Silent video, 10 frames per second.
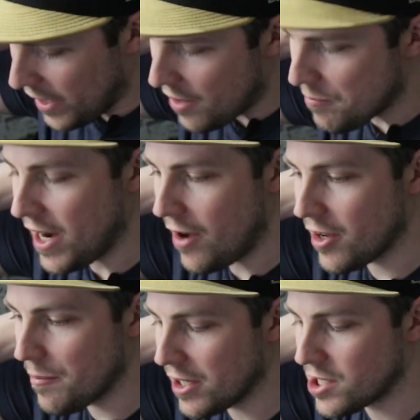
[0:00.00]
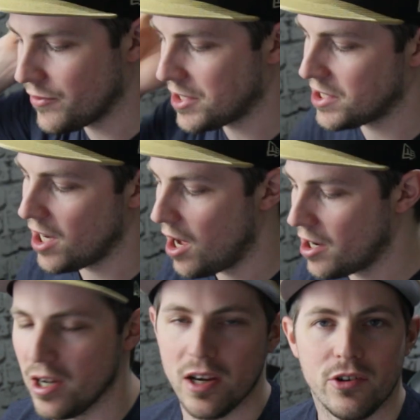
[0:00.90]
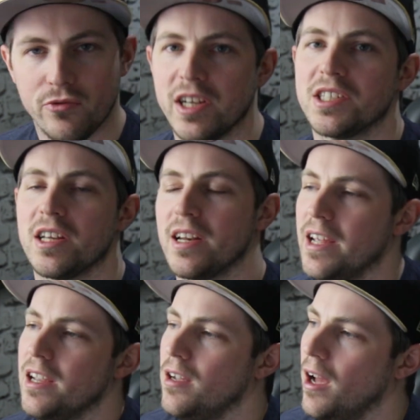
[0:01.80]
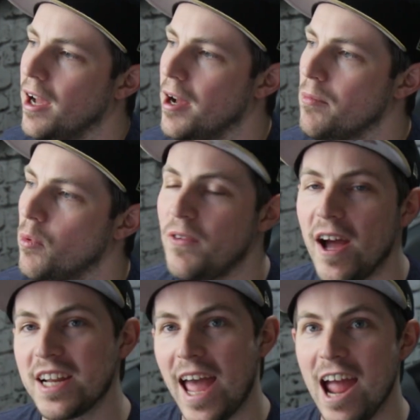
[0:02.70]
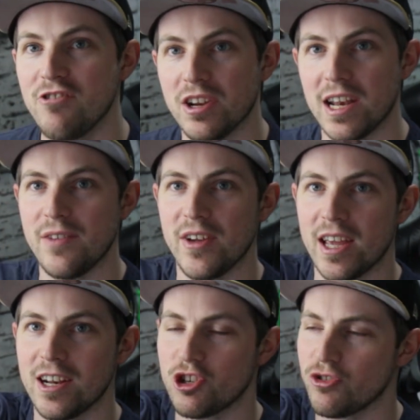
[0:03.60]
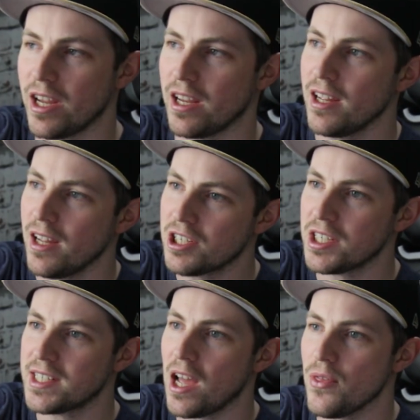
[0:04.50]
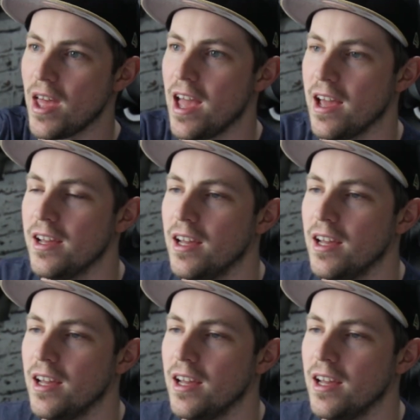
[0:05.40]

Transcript: We have been having a bit of a saga recently. We've had a heron living in a tree just out there